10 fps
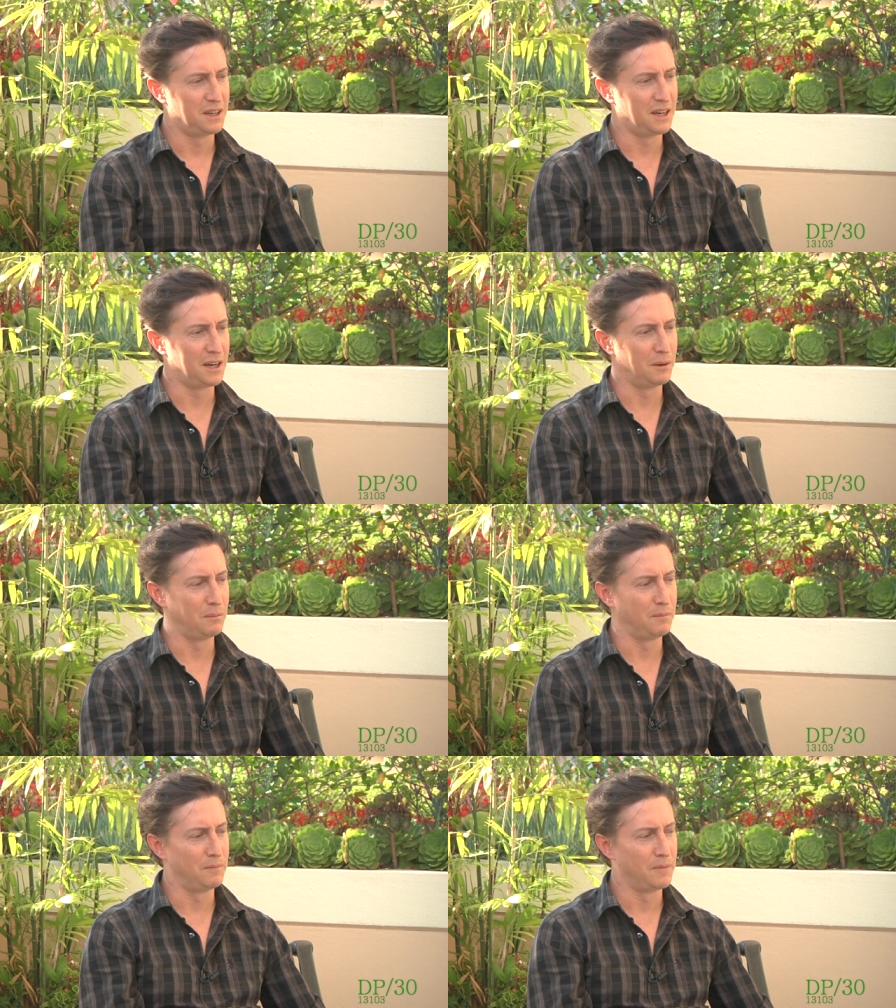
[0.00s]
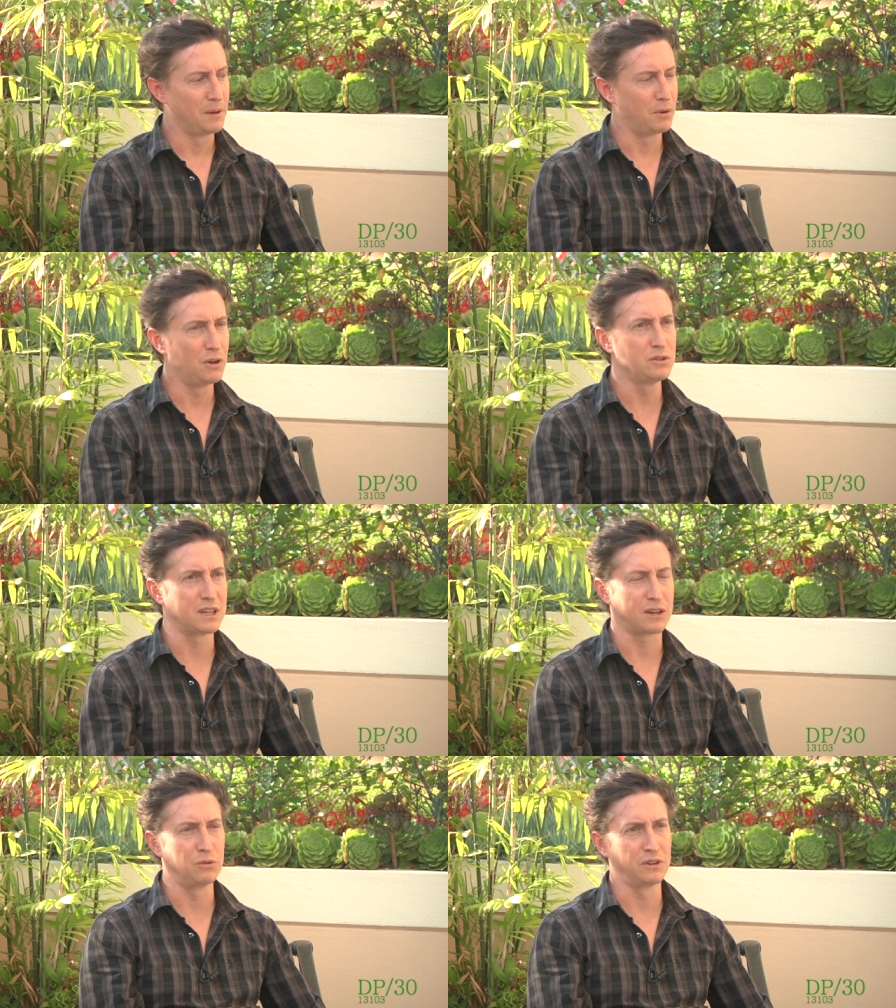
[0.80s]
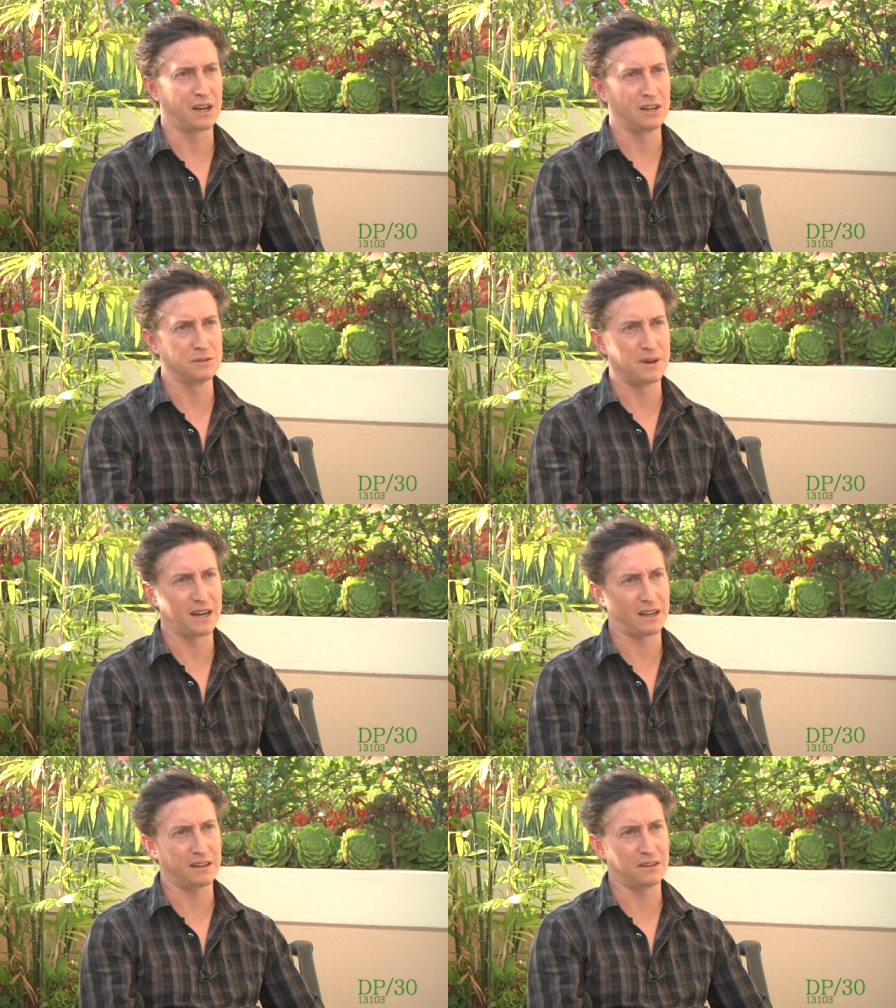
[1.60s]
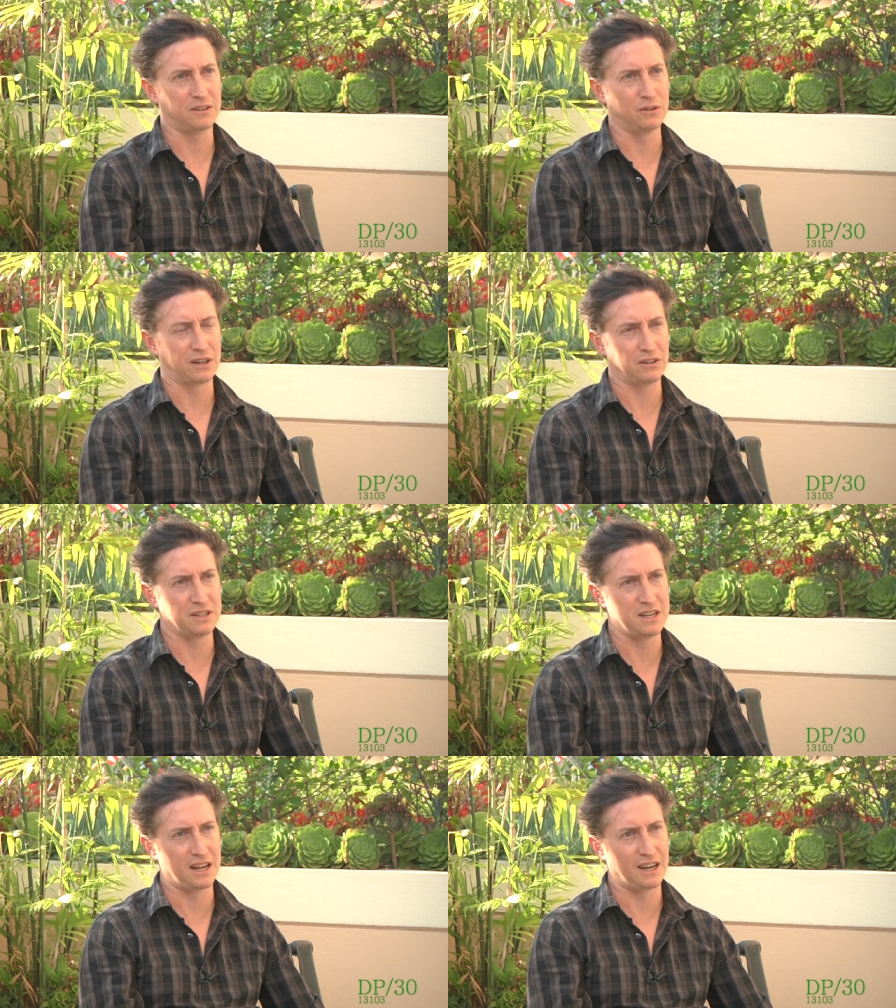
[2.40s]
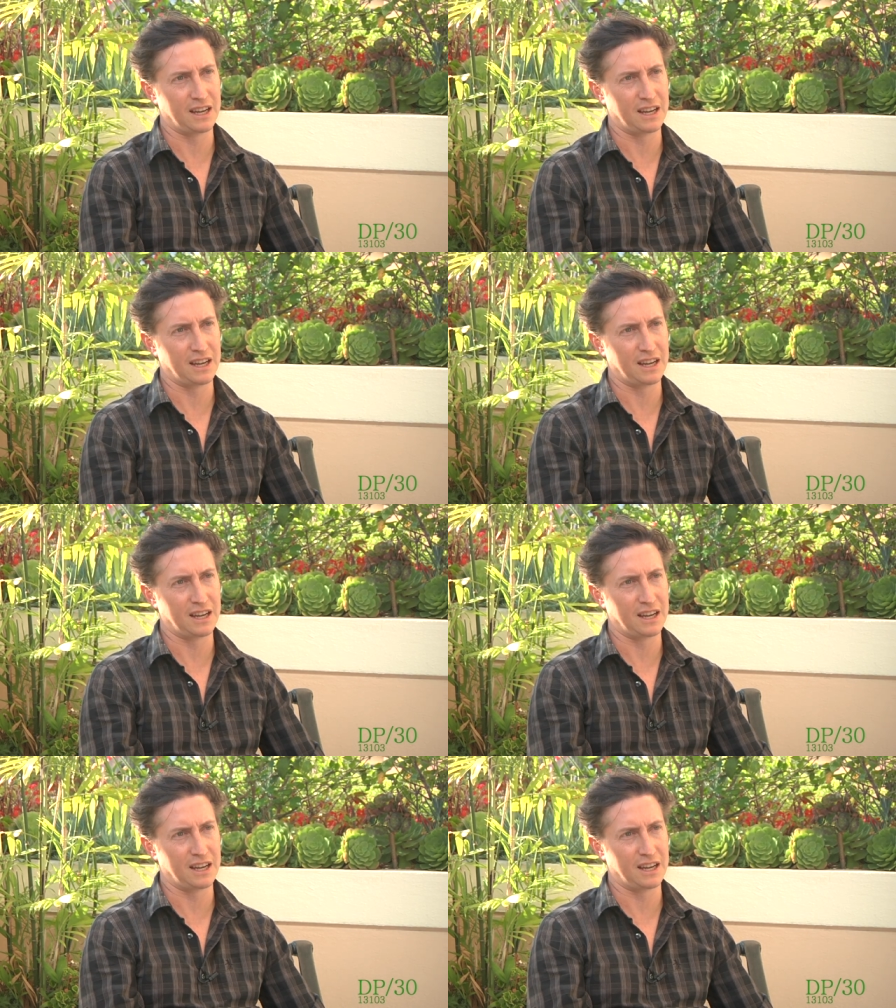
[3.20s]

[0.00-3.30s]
Um, but who's like a real charismatic director that's not an